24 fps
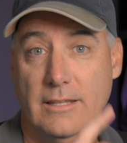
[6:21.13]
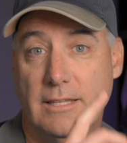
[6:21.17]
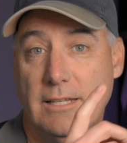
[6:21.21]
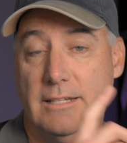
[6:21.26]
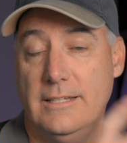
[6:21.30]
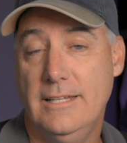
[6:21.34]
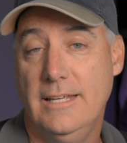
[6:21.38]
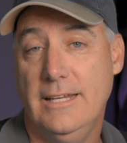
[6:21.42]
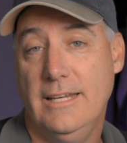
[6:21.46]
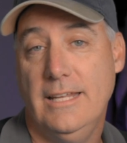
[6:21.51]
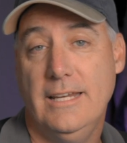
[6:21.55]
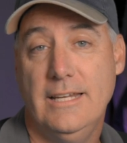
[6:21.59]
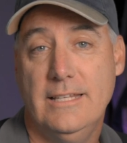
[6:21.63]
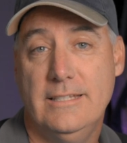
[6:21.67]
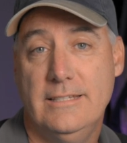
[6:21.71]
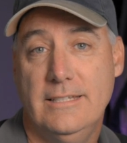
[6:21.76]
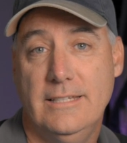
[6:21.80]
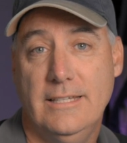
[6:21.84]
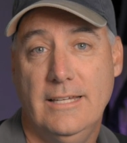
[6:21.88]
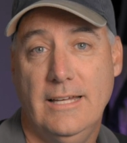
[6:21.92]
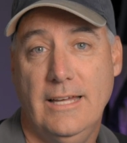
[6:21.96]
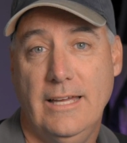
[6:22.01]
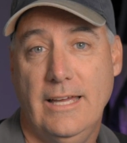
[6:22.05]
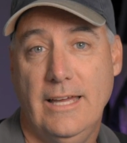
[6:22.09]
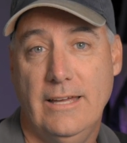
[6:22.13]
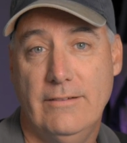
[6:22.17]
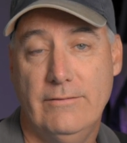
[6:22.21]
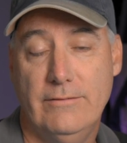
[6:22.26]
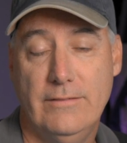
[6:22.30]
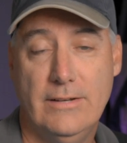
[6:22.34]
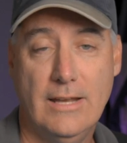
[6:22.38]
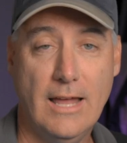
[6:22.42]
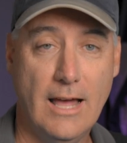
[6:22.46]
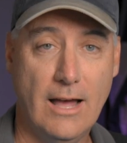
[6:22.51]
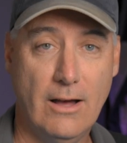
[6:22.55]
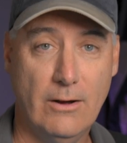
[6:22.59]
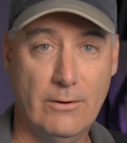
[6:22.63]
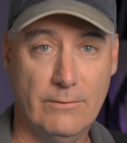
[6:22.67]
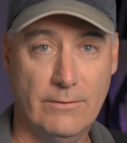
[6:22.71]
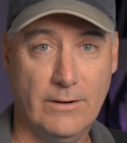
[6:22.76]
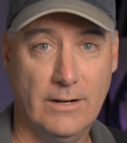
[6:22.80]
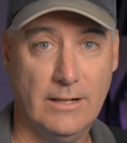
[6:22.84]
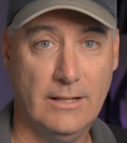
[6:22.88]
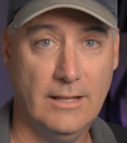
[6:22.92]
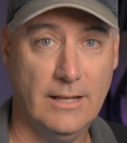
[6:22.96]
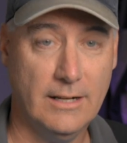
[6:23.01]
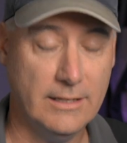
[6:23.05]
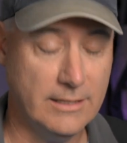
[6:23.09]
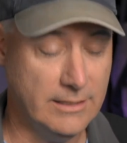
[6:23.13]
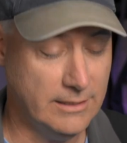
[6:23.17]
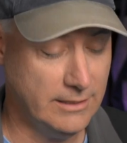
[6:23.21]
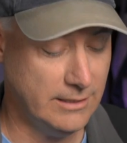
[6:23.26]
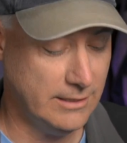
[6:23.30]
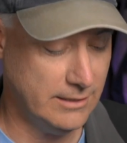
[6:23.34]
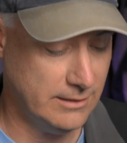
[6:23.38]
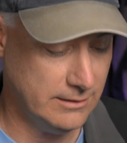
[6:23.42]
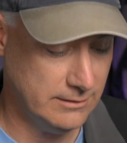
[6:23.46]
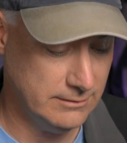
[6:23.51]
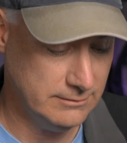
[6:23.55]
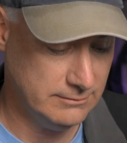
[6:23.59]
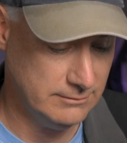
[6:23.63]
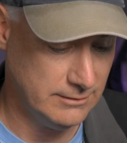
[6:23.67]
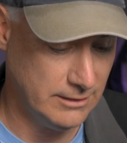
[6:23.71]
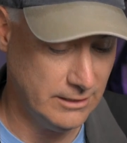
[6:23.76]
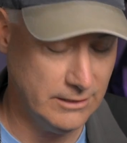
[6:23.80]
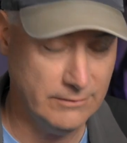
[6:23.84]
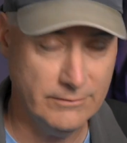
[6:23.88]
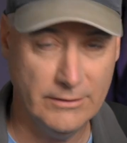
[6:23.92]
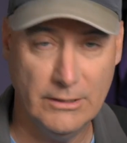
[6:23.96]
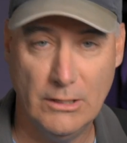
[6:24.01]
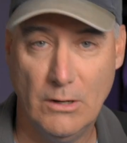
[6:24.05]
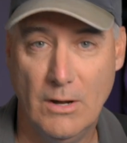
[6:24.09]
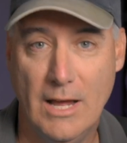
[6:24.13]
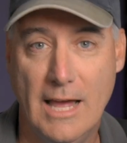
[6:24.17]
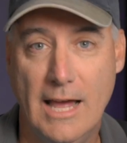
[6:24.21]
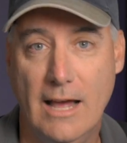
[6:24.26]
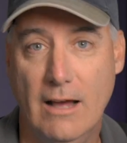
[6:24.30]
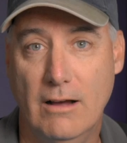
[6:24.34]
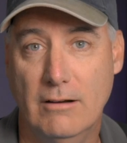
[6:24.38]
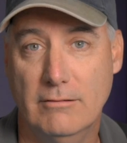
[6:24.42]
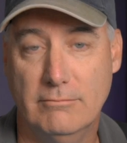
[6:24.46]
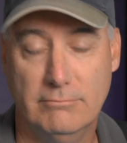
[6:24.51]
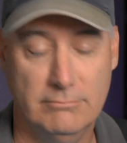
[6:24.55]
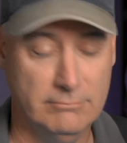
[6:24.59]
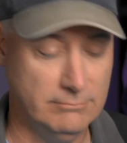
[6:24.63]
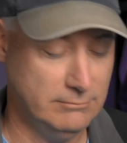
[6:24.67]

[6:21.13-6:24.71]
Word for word: The 1080 Ti, I have not overclocked it yet. I don't even know how.